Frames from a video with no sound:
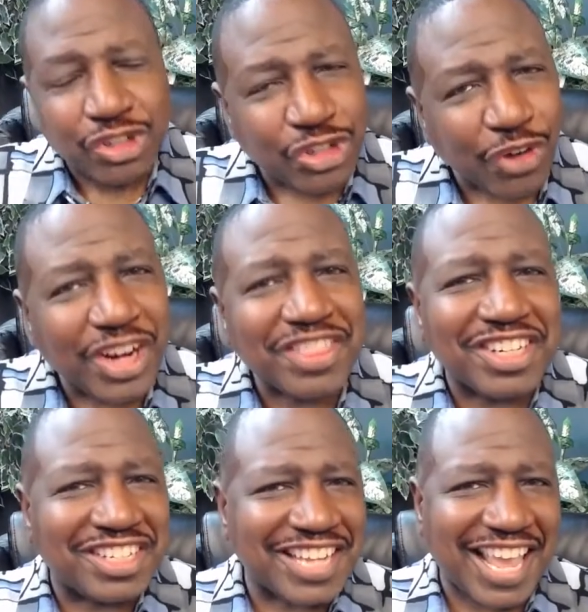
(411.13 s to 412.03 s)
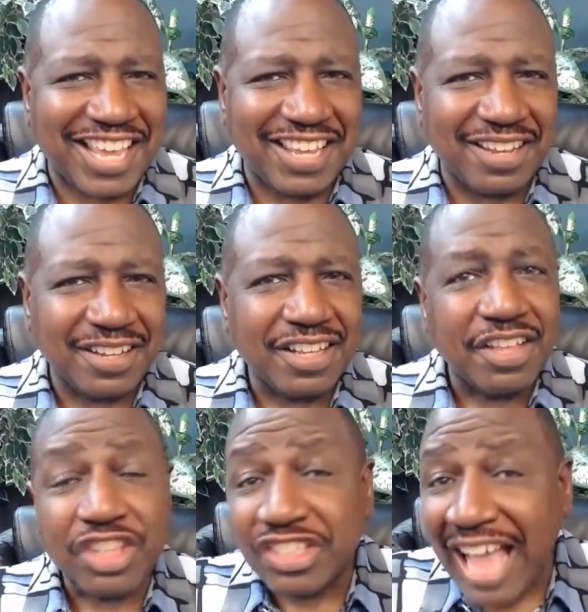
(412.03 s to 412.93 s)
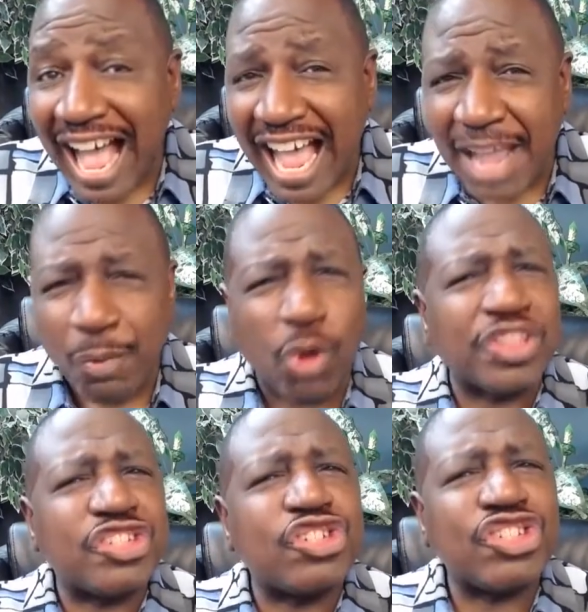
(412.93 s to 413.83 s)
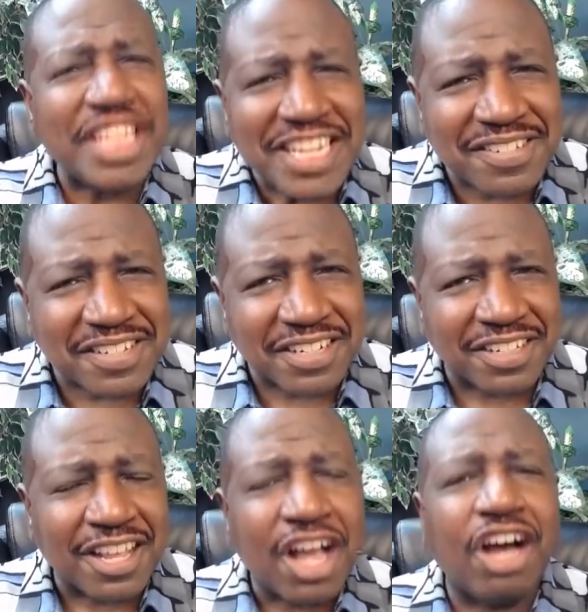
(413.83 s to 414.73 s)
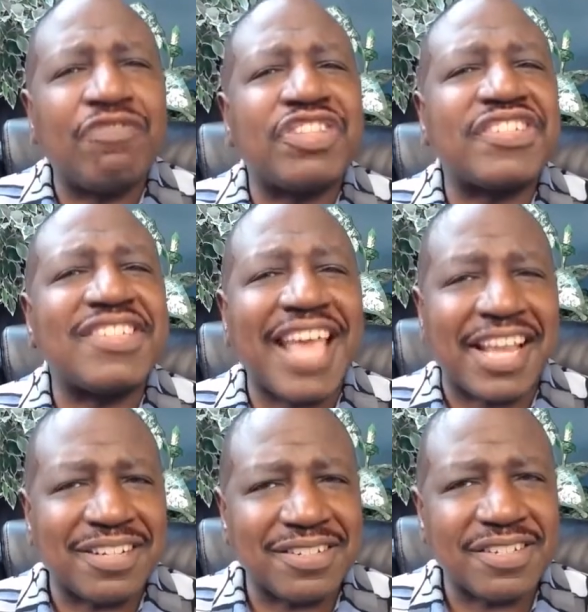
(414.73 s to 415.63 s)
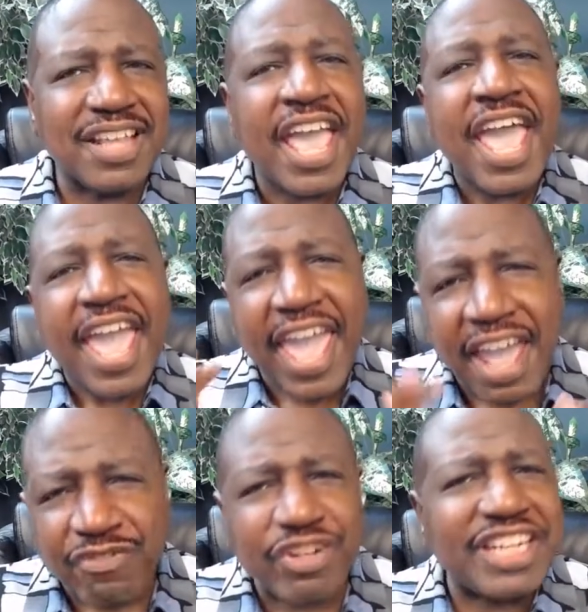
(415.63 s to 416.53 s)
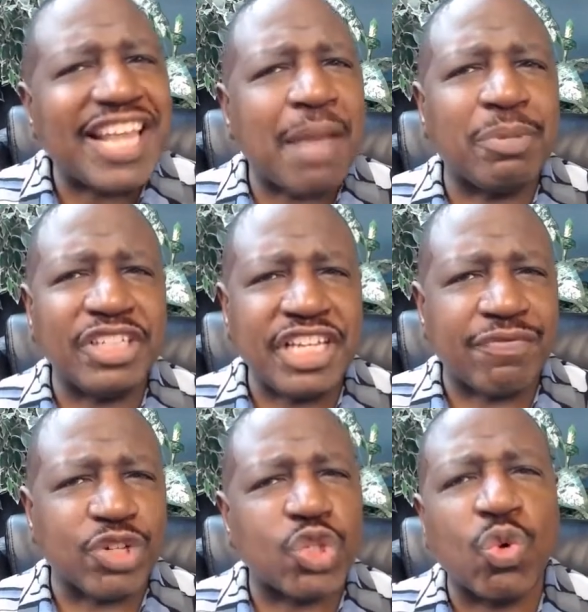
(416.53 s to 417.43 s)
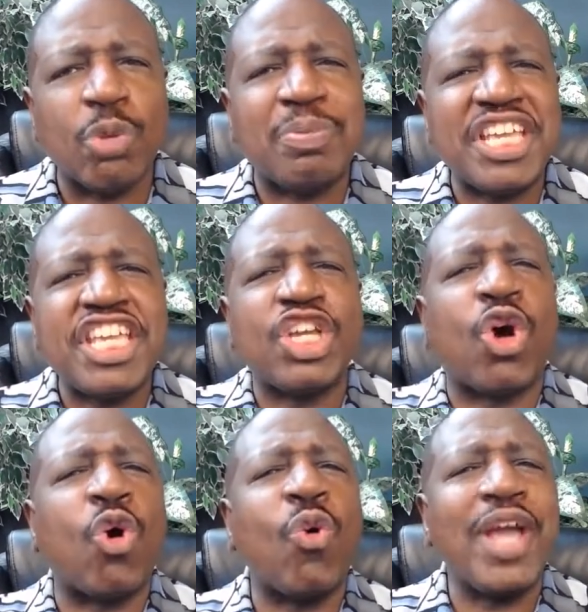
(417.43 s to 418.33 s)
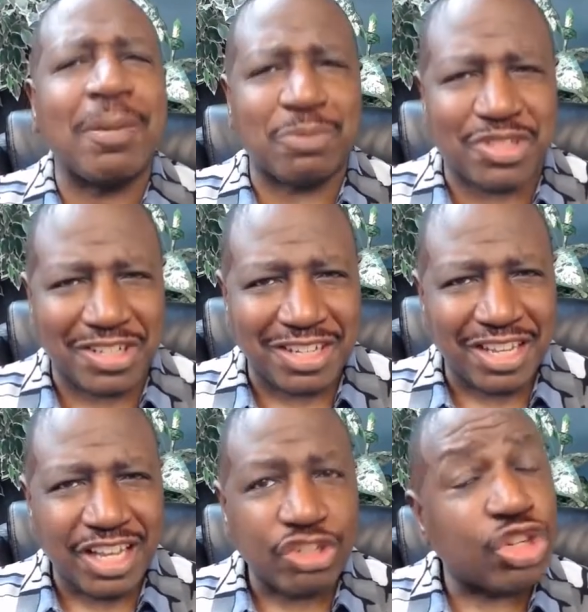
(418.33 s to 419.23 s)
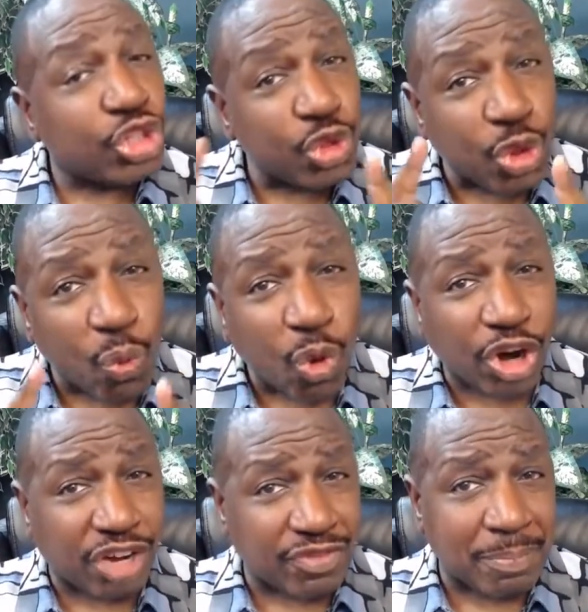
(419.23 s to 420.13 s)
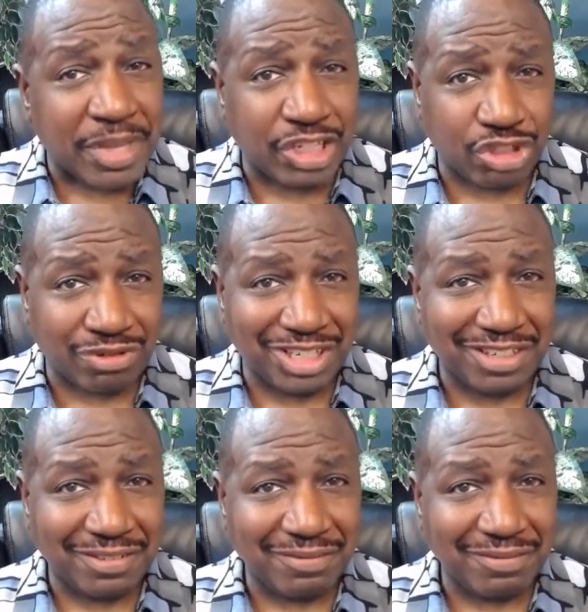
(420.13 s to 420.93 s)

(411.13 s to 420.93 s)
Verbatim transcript: During the day, the time, or the season of the saints, everyday believers will be equipped to do the work of the ministry.